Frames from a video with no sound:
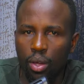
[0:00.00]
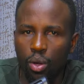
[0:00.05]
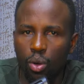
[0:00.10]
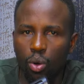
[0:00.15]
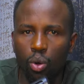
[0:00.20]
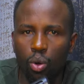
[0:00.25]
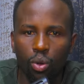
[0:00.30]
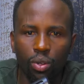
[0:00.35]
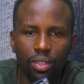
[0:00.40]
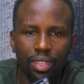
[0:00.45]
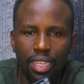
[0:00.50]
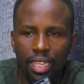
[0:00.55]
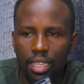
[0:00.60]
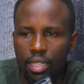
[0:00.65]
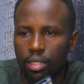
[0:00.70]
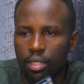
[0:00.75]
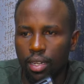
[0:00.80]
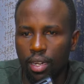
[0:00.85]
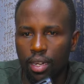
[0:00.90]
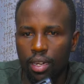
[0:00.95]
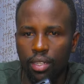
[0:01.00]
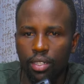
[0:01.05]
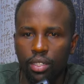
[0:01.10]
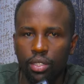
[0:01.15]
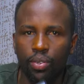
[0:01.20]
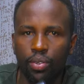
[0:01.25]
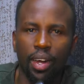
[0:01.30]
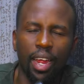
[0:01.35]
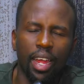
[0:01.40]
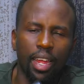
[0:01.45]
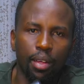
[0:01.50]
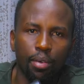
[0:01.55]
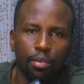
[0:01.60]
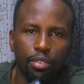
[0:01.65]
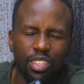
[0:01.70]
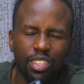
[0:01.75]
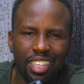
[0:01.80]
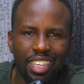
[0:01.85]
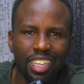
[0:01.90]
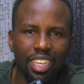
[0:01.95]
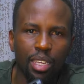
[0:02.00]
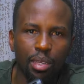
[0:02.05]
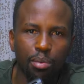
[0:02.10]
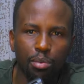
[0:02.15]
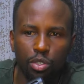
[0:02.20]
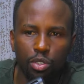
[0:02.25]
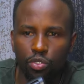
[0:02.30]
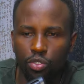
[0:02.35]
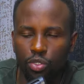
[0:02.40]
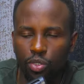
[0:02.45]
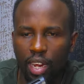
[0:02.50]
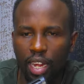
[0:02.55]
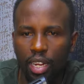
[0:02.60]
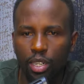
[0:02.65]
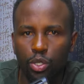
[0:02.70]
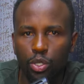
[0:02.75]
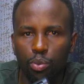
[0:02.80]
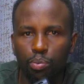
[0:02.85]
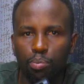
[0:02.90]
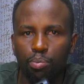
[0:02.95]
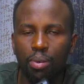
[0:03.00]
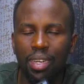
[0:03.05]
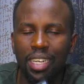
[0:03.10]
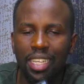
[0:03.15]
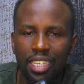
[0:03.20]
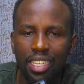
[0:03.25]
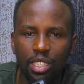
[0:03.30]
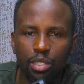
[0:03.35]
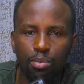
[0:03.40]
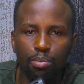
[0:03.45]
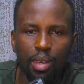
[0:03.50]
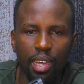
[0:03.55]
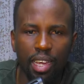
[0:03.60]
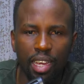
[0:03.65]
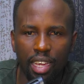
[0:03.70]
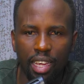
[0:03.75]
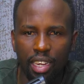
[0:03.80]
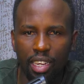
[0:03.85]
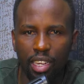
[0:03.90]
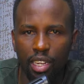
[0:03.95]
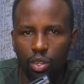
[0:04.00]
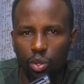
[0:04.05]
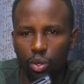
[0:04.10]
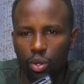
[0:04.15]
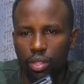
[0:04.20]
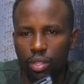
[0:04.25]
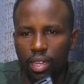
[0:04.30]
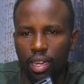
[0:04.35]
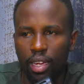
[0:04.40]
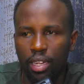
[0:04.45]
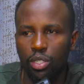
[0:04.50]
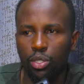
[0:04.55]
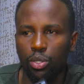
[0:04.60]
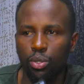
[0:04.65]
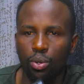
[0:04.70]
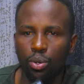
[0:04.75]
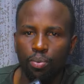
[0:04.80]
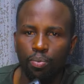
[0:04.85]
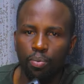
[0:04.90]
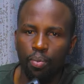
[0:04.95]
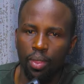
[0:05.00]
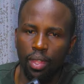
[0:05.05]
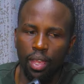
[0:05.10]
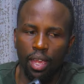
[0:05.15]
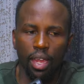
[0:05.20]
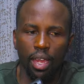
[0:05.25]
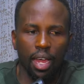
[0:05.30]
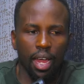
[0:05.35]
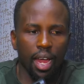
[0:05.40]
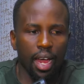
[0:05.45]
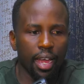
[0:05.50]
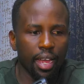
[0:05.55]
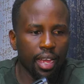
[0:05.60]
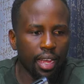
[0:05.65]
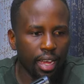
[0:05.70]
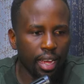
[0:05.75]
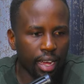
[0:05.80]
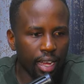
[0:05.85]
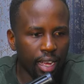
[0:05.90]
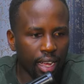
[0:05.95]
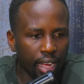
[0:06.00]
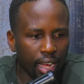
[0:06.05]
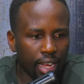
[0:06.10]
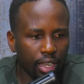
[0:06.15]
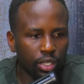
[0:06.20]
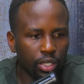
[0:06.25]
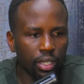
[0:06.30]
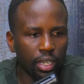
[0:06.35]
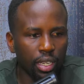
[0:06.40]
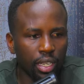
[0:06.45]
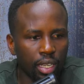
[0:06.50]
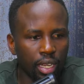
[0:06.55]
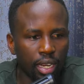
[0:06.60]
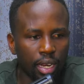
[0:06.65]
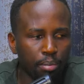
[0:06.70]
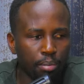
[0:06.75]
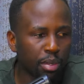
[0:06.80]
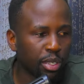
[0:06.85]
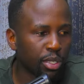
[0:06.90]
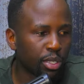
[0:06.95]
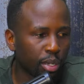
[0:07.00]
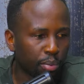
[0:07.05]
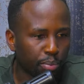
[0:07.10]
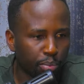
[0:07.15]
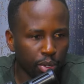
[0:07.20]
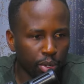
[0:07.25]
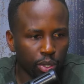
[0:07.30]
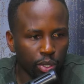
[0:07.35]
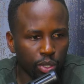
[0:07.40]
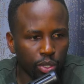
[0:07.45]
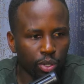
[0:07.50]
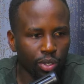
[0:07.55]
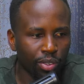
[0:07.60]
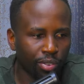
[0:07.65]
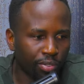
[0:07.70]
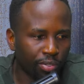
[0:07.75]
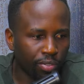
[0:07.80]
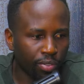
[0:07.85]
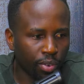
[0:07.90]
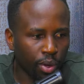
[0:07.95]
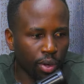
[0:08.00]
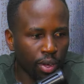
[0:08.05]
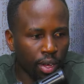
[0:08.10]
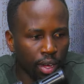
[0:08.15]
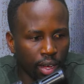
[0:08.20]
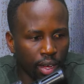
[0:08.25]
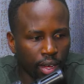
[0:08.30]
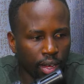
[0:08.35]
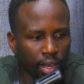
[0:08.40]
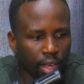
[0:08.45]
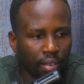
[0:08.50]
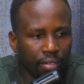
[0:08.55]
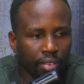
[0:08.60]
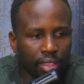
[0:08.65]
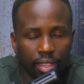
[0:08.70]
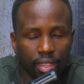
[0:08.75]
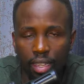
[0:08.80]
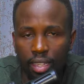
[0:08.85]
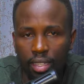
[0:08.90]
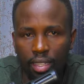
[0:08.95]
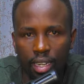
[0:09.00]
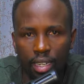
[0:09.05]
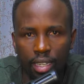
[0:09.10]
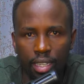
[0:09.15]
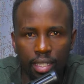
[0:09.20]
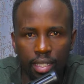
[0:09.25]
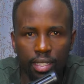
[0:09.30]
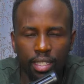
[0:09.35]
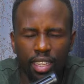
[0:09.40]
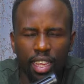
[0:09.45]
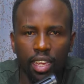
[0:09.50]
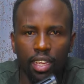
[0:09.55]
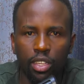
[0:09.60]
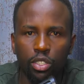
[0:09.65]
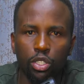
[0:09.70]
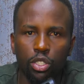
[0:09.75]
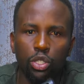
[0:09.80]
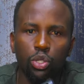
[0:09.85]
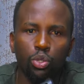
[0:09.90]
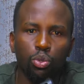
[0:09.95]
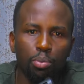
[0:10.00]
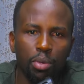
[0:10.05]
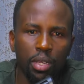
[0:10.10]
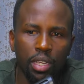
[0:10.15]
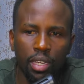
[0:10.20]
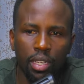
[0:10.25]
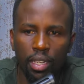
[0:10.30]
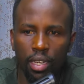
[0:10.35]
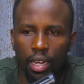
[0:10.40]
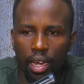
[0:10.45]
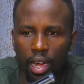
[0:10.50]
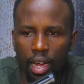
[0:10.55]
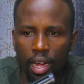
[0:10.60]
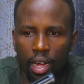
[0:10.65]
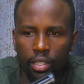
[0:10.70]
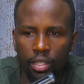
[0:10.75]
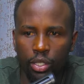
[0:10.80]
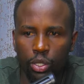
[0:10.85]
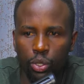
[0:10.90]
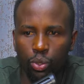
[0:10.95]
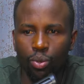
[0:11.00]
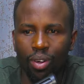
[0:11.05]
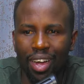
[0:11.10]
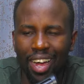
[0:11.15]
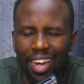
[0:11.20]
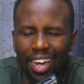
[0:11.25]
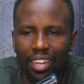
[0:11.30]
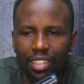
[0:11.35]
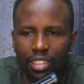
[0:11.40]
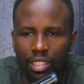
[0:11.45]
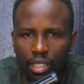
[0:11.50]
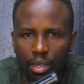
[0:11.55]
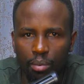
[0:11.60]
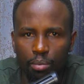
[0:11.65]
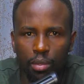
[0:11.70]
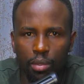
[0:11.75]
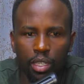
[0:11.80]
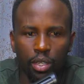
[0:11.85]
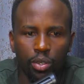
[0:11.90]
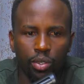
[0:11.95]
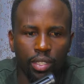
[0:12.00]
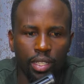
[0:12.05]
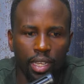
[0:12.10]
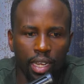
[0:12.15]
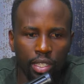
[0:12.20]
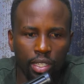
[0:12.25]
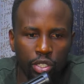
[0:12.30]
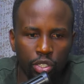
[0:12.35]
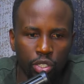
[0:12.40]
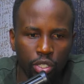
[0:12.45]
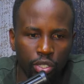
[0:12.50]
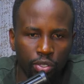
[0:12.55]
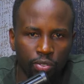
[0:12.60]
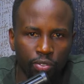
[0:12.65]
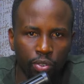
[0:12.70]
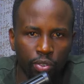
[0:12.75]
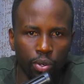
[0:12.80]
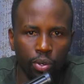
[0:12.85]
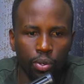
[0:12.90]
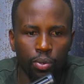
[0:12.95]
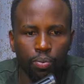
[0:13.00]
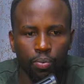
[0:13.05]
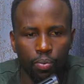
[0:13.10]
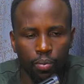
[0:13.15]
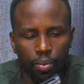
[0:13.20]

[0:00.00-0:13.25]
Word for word: all these uh, trying schemes of trying to please men and all that. So I, I actually am in support of uh, everything that he's saying. And just to be, uh, just to add something on that, just for,